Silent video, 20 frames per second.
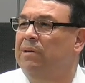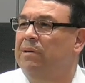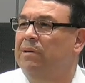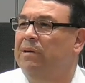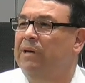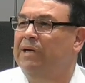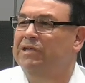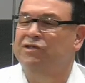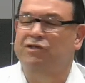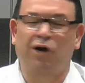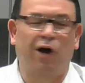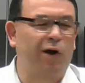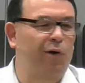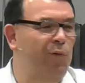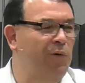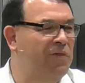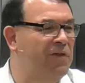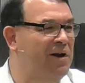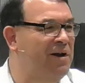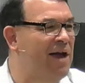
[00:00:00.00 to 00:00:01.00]
It started
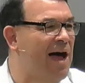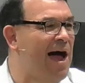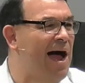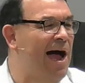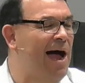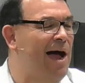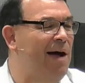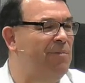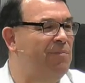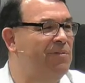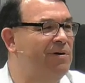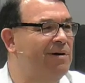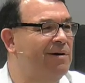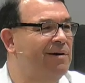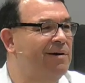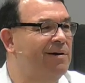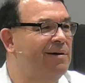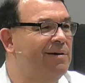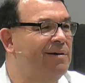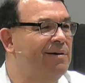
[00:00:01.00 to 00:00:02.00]
with a dime,
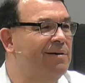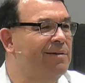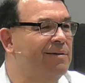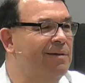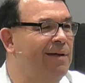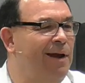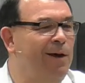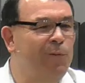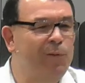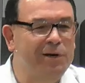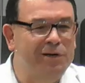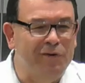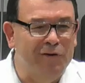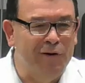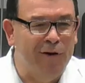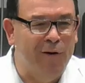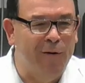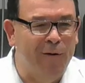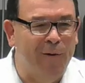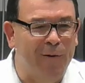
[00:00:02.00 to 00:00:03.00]
then it went to a
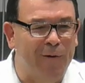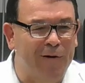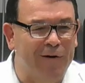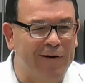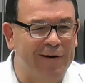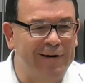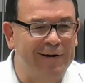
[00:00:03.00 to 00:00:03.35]
quarter,